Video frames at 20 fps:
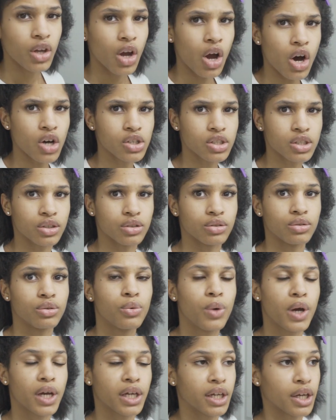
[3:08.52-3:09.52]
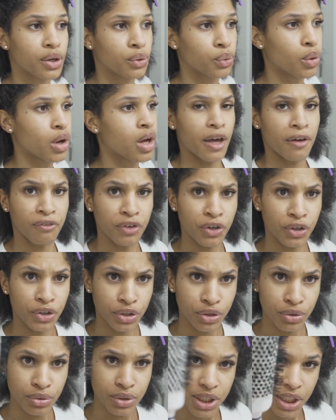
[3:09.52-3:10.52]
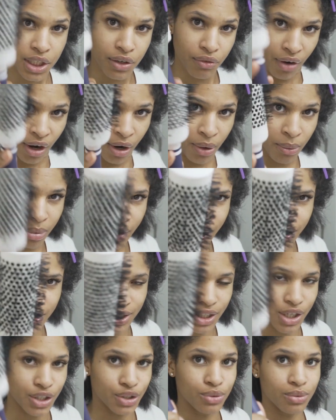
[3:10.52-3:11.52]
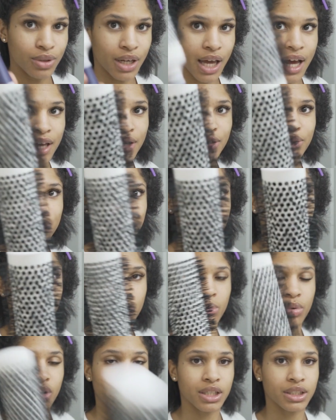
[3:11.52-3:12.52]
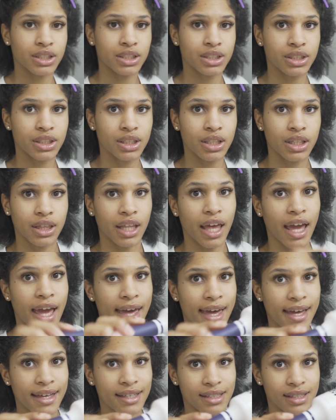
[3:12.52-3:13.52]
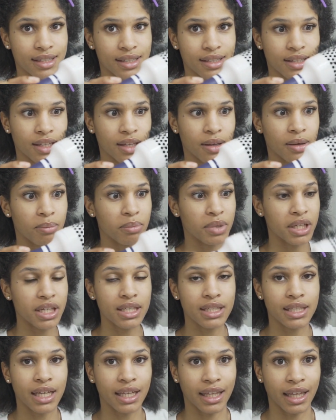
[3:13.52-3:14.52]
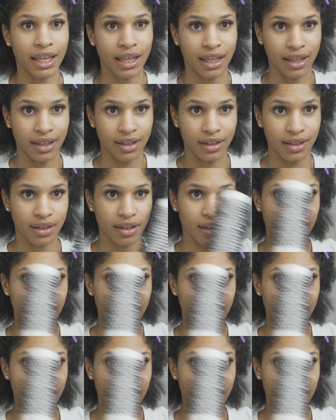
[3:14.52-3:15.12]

Also, quick note, if you're using a round brush, do not use the brush that has the beads at the end.